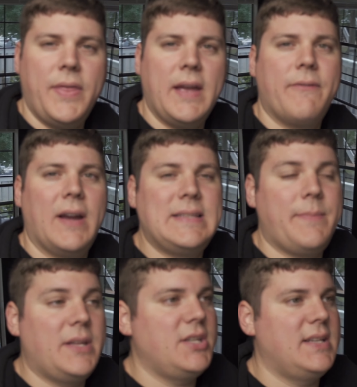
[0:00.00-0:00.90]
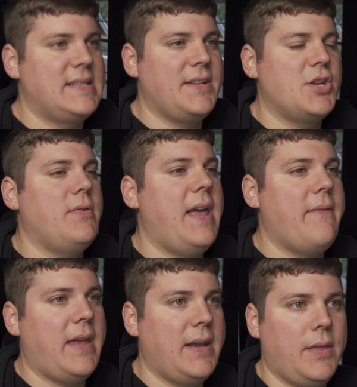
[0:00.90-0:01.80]
thing I forgot to mention is I don't
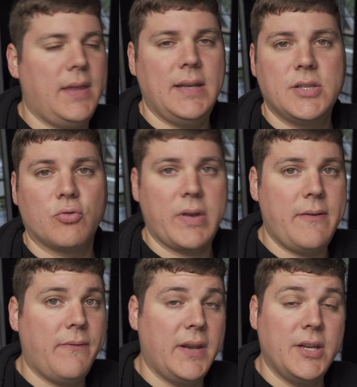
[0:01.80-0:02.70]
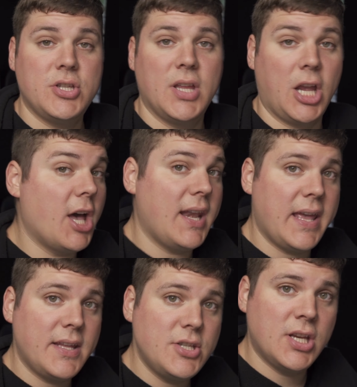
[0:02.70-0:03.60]
have anything to refinish the cut
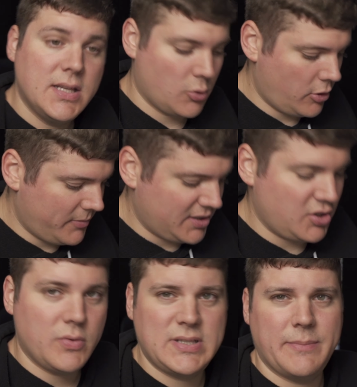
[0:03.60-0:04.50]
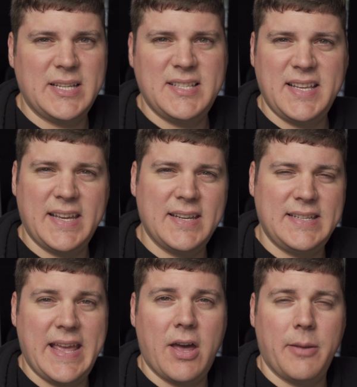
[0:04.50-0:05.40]
edge. So what I'm gonna do is I'm gonna sand
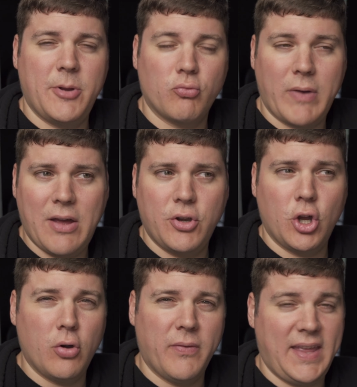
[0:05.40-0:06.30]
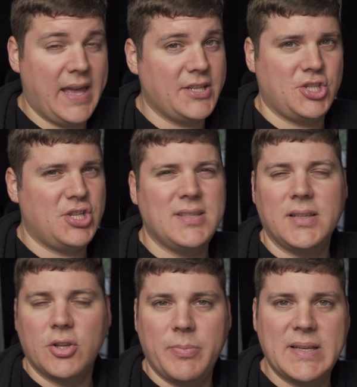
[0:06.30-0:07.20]
it down. I'm gonna round over the edges just
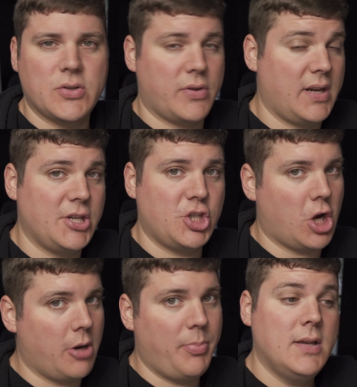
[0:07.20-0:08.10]
a little bit so they're not sharp.